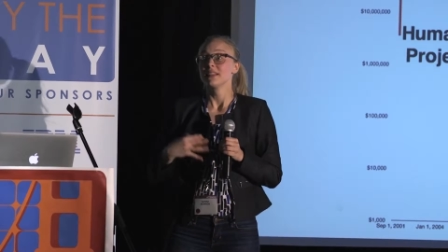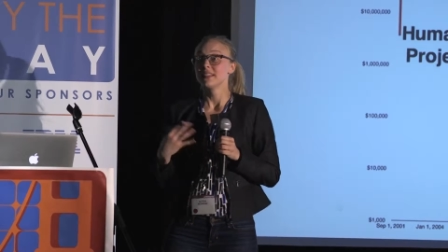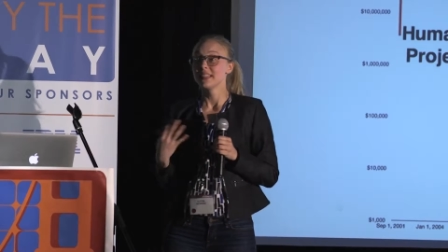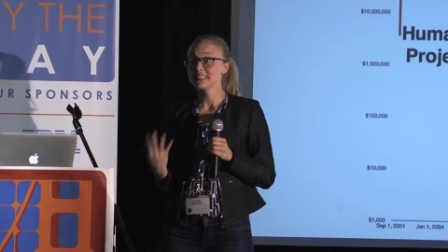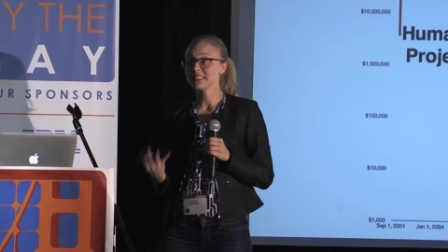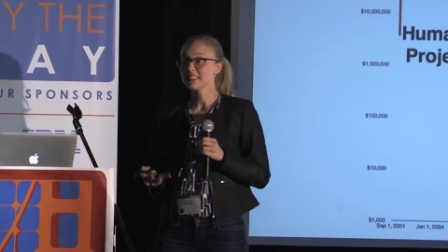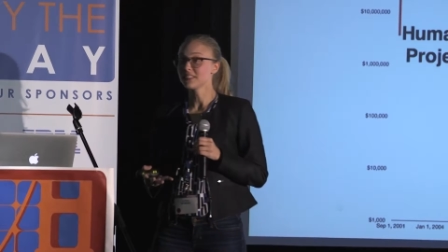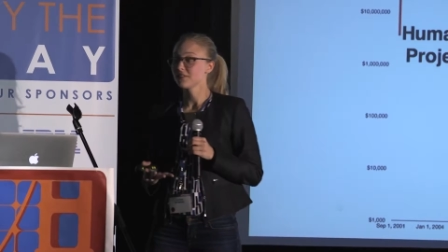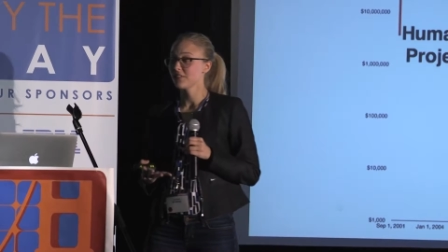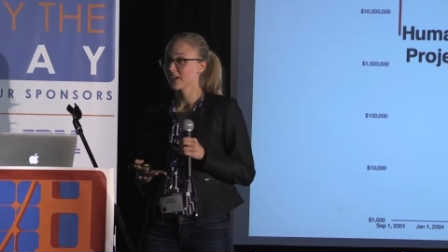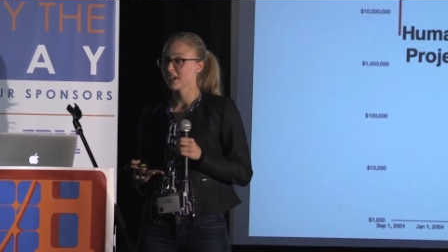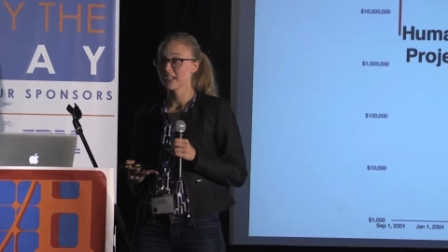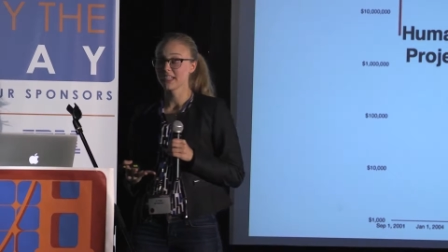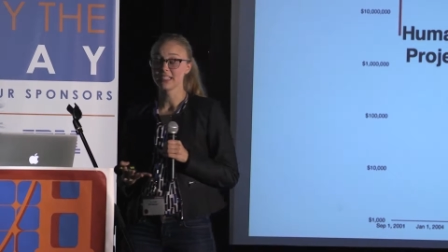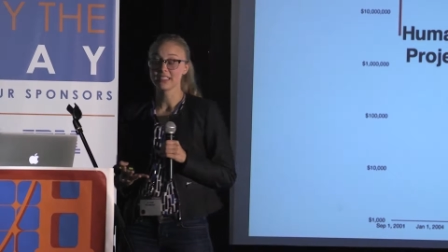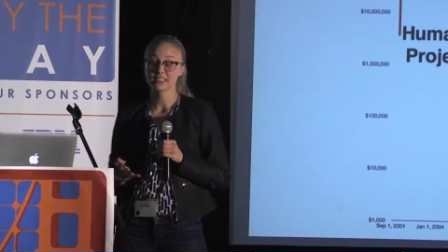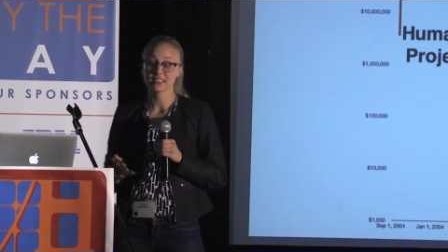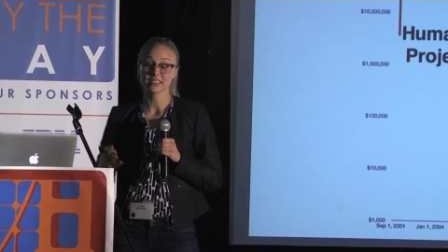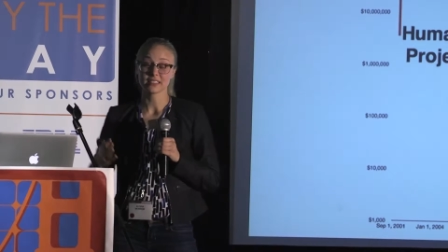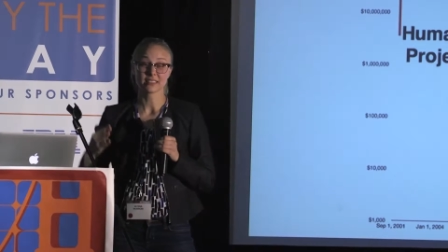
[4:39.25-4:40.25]
This is very
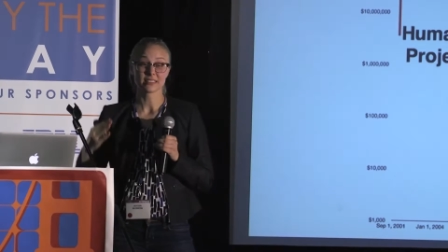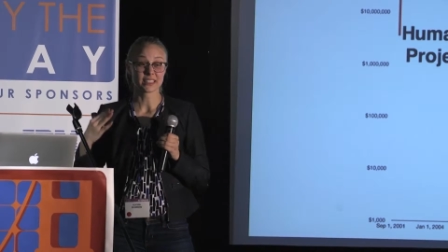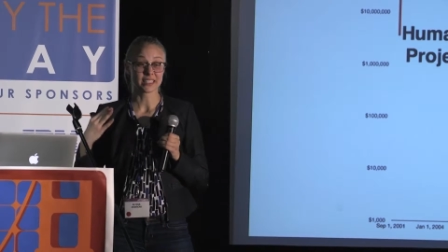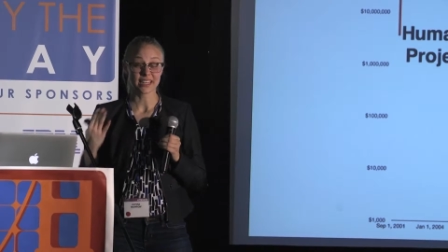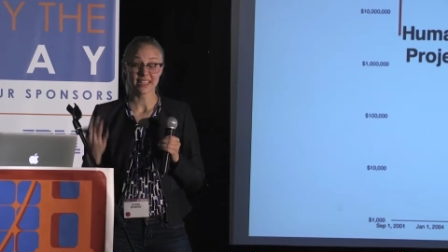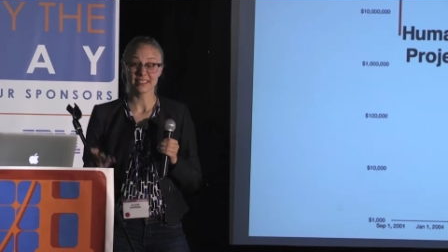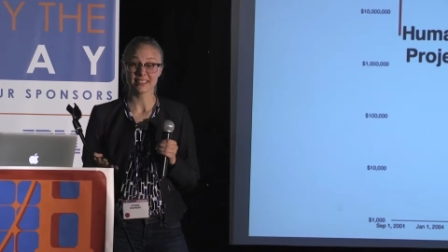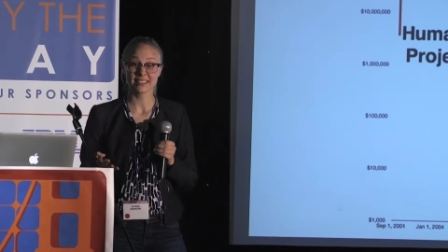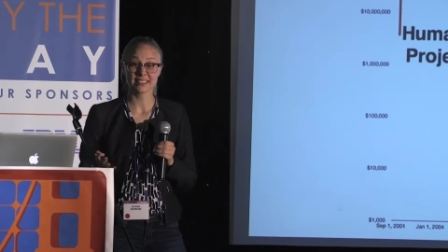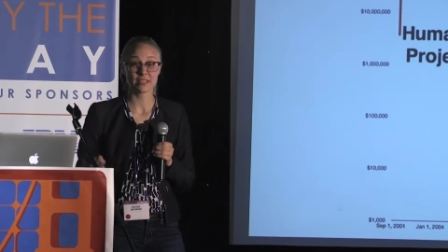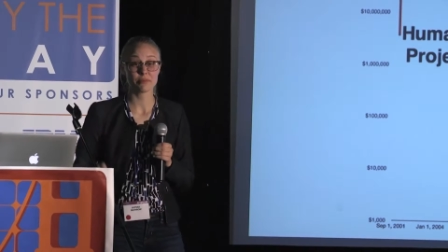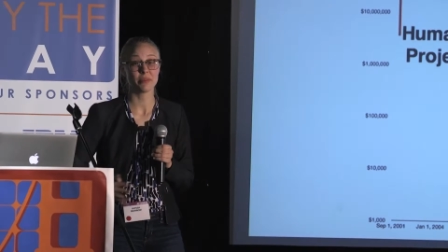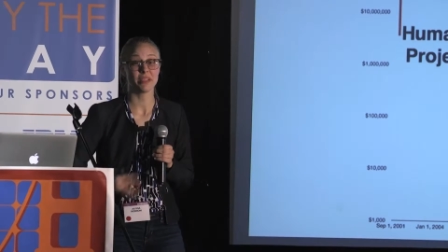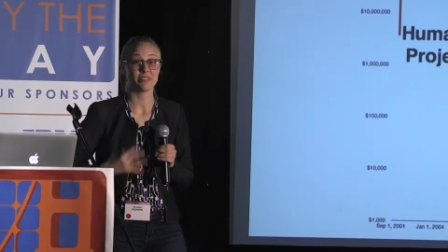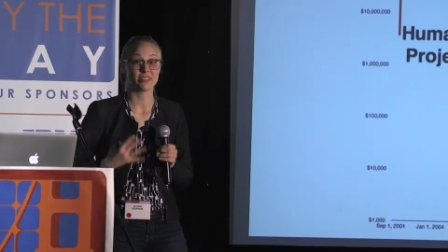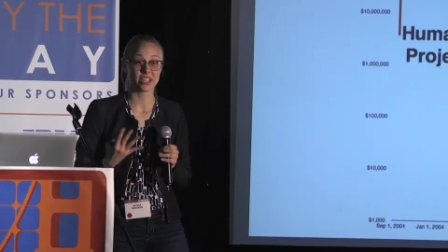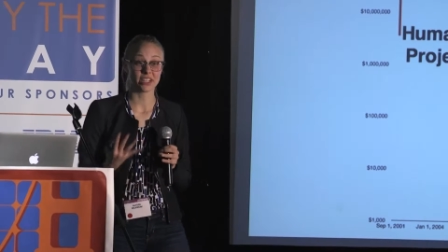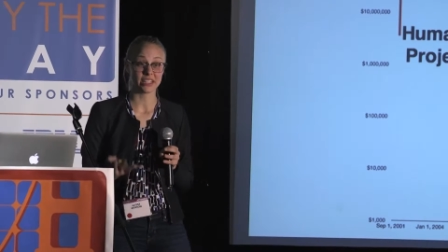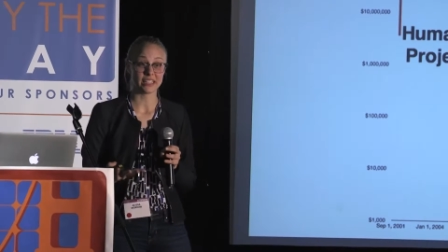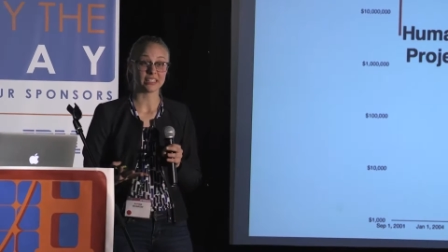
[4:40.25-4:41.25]
easy. Today, this can be
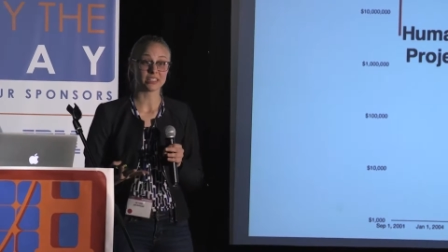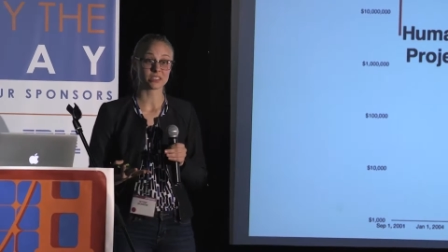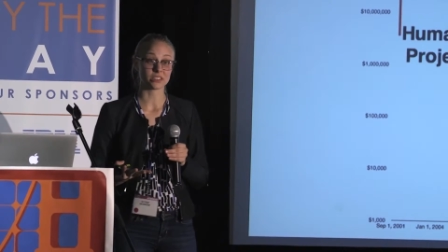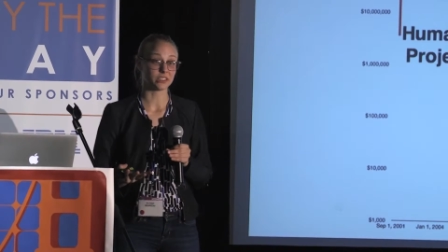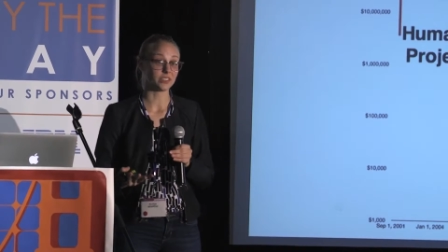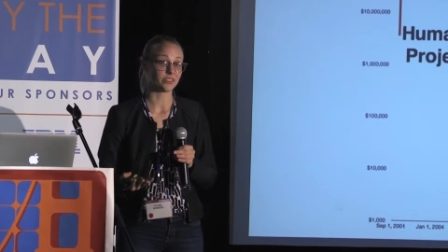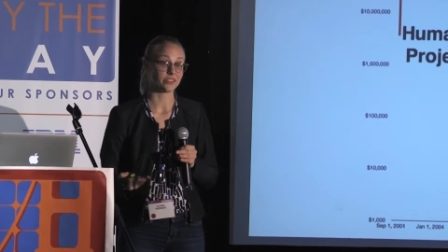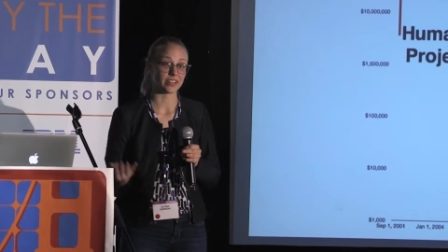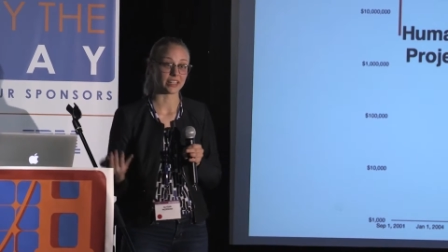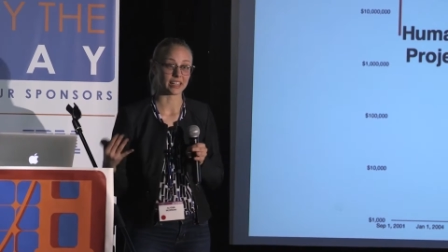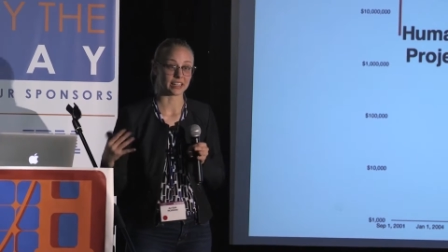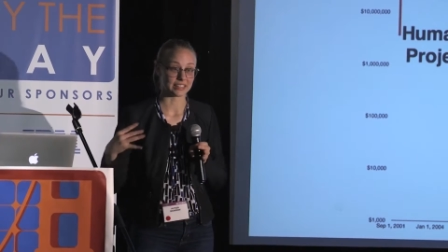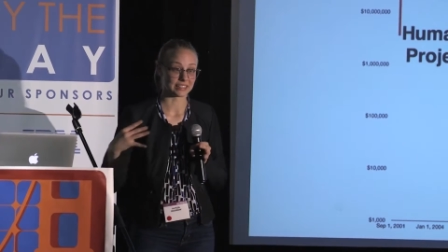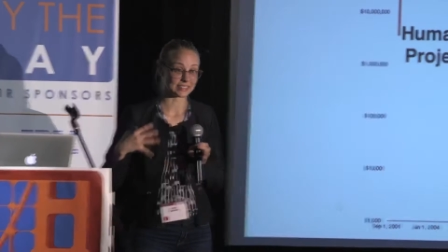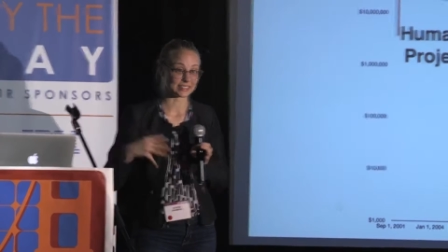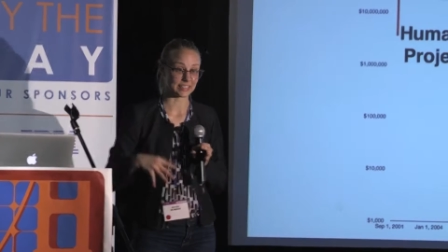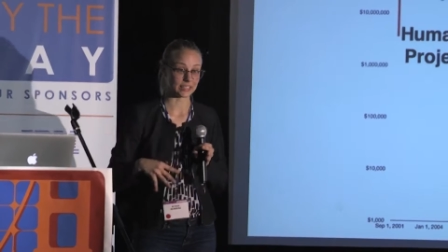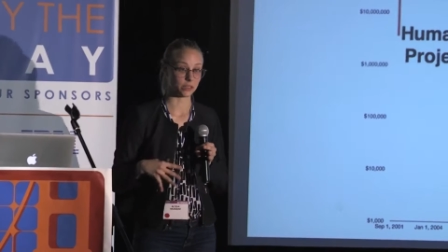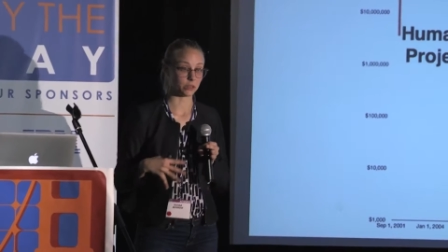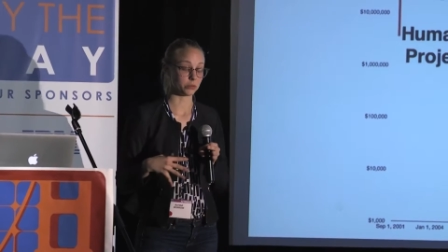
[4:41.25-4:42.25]
very easily fit on a
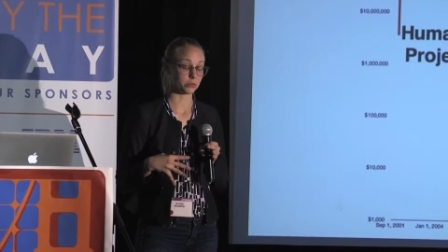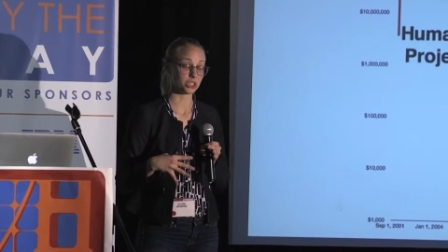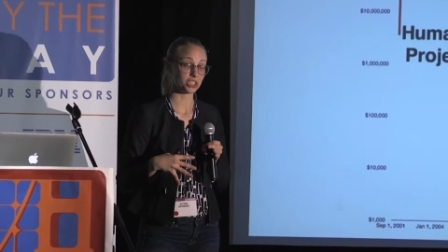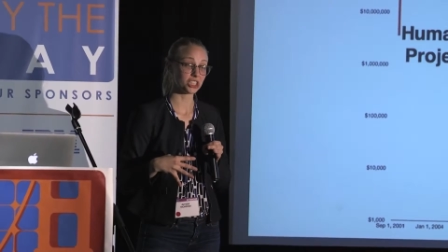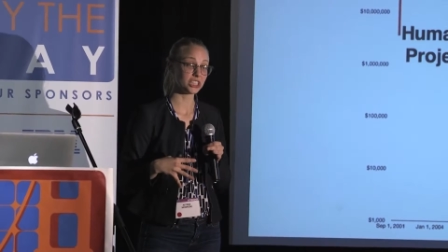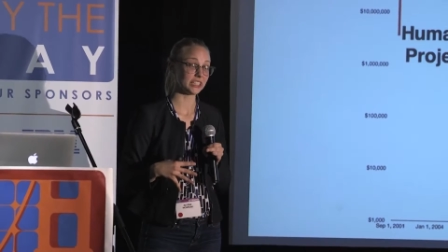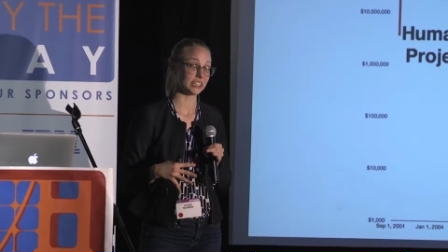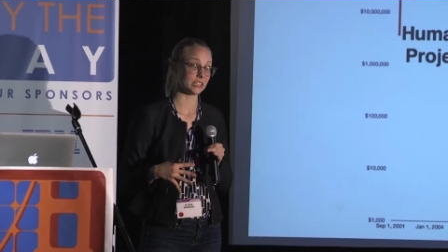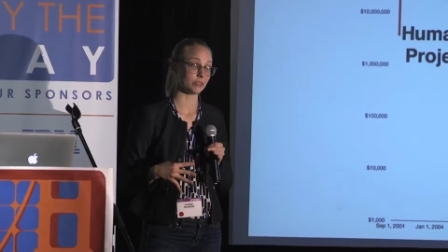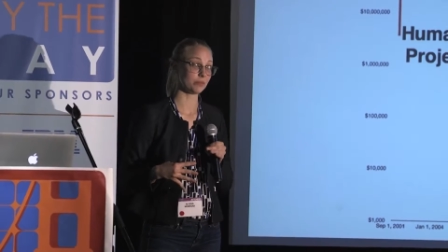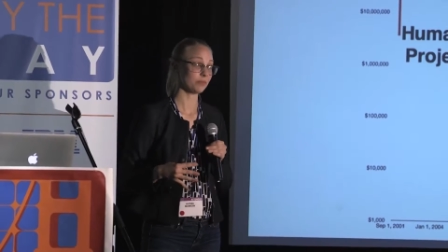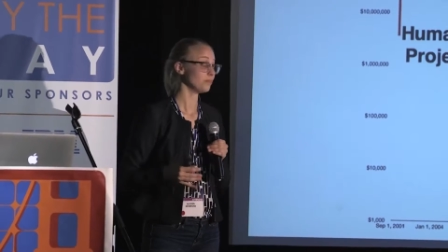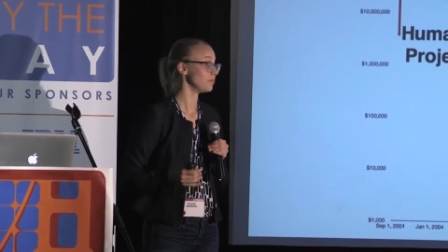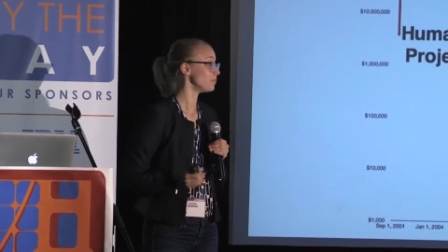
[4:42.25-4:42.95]
single machine.